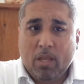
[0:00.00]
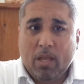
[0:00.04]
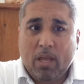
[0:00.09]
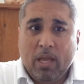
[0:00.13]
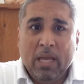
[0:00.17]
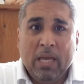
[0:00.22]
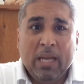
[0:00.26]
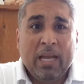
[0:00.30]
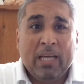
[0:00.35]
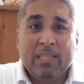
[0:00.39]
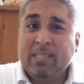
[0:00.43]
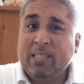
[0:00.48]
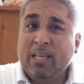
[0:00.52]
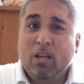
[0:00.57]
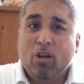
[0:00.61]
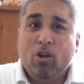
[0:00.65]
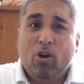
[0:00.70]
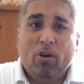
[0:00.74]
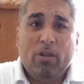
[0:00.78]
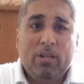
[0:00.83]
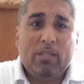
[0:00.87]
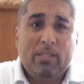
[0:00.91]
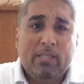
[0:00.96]
and I tell her
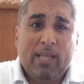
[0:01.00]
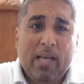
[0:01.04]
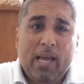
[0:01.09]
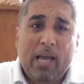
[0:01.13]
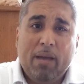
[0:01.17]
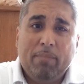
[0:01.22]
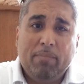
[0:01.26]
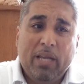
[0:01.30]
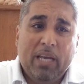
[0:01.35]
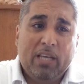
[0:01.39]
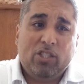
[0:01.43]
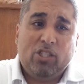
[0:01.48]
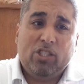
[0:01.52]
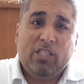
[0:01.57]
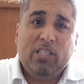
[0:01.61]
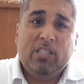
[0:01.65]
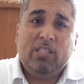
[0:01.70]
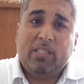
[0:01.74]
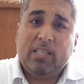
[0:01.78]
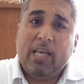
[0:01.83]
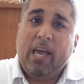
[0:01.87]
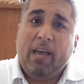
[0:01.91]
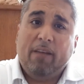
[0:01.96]
all the time that she
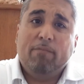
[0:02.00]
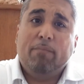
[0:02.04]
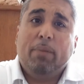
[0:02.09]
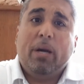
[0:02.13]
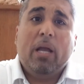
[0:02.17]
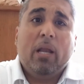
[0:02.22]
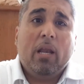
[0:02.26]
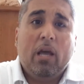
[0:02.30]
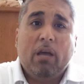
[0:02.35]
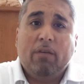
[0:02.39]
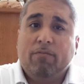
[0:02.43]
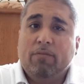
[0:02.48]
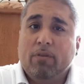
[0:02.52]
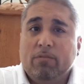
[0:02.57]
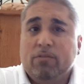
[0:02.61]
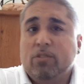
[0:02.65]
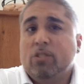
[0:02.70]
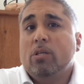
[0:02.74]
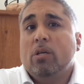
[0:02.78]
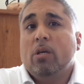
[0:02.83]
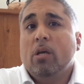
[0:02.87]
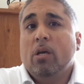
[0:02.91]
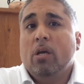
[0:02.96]
saved my life.
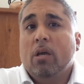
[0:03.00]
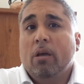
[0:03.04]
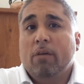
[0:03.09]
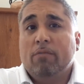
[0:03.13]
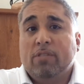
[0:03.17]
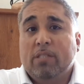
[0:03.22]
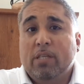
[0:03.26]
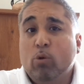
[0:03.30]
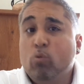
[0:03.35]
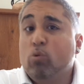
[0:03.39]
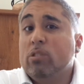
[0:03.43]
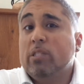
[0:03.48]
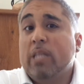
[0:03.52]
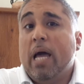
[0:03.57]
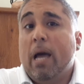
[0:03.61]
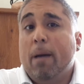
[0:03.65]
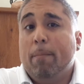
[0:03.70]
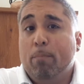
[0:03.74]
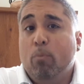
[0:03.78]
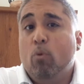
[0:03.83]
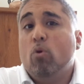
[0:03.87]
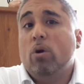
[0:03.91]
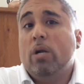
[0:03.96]
If she was
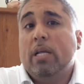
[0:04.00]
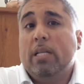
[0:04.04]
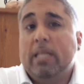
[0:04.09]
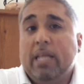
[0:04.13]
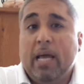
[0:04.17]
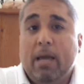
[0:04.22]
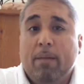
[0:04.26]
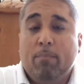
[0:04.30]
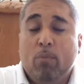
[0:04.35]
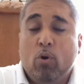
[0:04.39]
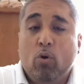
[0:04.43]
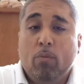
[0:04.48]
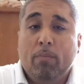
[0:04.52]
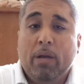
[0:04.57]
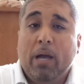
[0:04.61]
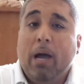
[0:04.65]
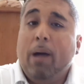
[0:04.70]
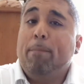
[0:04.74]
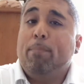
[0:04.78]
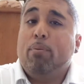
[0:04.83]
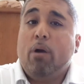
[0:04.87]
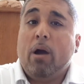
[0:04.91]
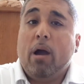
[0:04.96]
not born at that moment,
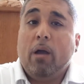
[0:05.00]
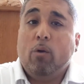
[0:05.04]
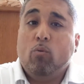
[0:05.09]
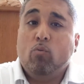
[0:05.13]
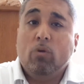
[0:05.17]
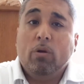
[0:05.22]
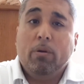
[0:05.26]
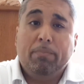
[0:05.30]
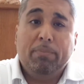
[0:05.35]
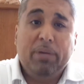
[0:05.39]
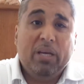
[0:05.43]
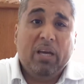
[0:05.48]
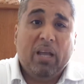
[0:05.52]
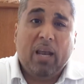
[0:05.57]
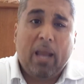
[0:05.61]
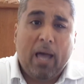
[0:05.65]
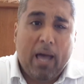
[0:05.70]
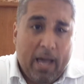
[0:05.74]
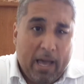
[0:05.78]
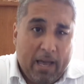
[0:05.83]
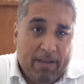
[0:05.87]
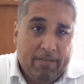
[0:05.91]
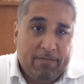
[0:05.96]
I probably wouldn't be
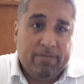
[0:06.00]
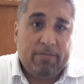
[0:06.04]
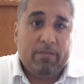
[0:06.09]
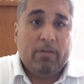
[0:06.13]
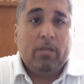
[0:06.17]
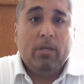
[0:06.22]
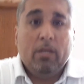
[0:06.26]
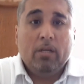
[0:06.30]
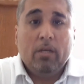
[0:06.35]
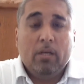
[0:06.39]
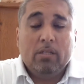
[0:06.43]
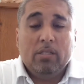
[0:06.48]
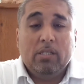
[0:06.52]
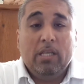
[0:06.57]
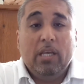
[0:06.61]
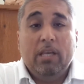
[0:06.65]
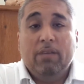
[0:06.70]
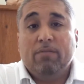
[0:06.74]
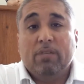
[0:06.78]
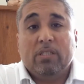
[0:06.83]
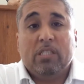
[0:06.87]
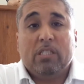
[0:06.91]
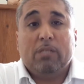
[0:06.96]
alive to
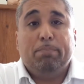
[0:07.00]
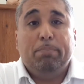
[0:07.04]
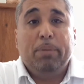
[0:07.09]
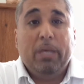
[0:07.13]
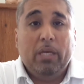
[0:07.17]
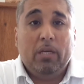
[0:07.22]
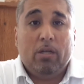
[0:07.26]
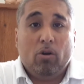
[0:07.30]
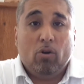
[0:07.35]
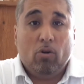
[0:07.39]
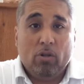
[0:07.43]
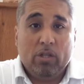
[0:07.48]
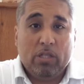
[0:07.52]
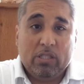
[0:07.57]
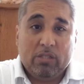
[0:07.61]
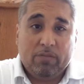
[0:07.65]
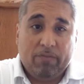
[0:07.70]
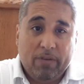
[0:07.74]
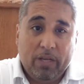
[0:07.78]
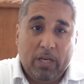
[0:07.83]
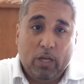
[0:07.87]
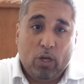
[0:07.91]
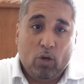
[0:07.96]
even speak on this
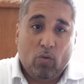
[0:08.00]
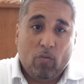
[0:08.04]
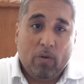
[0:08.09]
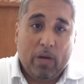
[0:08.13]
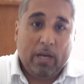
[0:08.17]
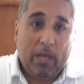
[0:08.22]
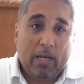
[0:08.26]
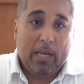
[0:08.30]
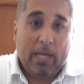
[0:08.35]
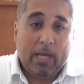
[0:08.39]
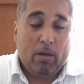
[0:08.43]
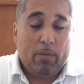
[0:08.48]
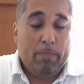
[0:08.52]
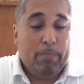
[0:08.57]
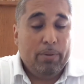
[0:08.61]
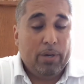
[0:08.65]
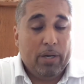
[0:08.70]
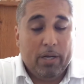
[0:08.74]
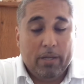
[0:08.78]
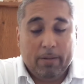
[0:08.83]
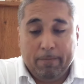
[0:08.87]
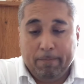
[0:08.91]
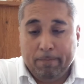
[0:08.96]
video right now.
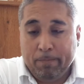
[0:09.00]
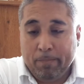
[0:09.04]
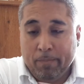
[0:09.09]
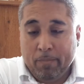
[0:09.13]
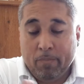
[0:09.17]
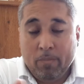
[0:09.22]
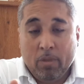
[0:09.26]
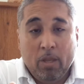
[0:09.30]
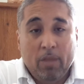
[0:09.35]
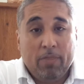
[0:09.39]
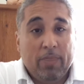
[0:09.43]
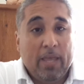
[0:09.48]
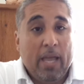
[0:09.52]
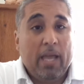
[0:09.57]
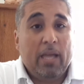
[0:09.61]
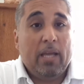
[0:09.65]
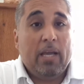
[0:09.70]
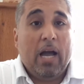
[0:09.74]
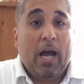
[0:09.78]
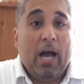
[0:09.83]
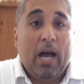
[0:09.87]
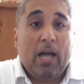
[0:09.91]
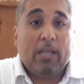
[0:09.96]
But thank
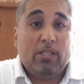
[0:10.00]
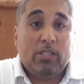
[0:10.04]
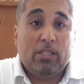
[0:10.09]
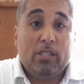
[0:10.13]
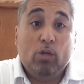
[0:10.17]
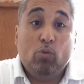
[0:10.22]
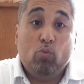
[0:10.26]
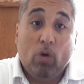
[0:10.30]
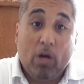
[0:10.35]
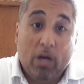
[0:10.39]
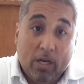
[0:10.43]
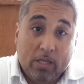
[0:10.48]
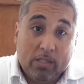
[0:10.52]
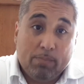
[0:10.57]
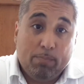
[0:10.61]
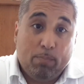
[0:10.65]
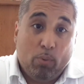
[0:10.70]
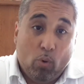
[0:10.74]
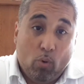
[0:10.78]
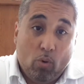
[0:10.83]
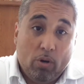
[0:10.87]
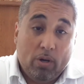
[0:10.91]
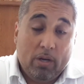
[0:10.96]
God she was
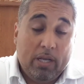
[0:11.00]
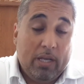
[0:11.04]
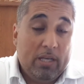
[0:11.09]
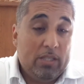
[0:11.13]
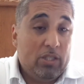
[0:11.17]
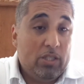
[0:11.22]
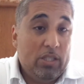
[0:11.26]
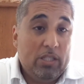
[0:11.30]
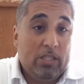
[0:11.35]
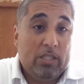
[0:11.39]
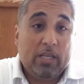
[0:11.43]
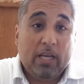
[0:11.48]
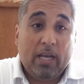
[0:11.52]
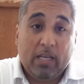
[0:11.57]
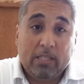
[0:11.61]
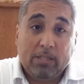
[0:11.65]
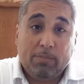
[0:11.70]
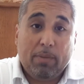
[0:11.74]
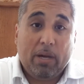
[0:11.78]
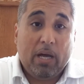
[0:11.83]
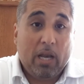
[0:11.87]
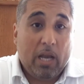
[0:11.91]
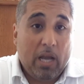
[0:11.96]
born and she
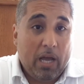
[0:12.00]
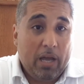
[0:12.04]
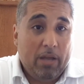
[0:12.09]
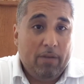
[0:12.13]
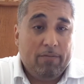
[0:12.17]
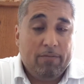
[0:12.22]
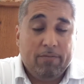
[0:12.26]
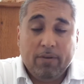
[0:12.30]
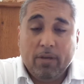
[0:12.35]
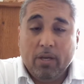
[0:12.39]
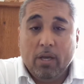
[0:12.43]
changed my life,